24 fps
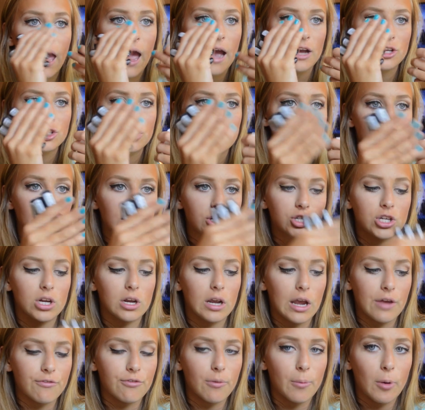actually like
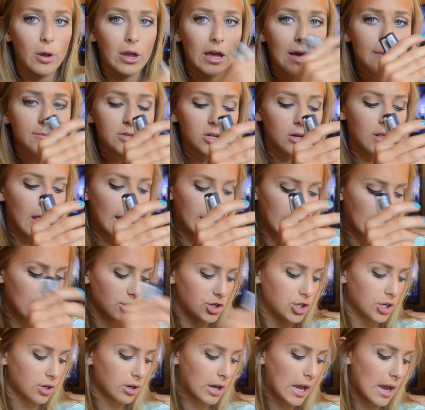cheering at football games or like at
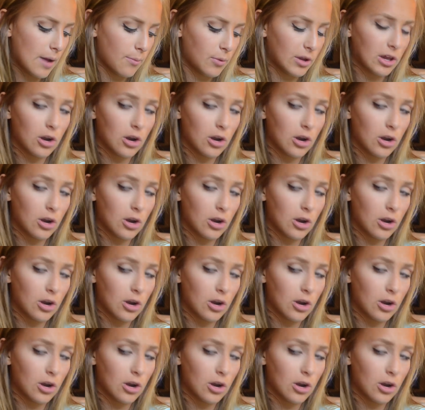cheer camp,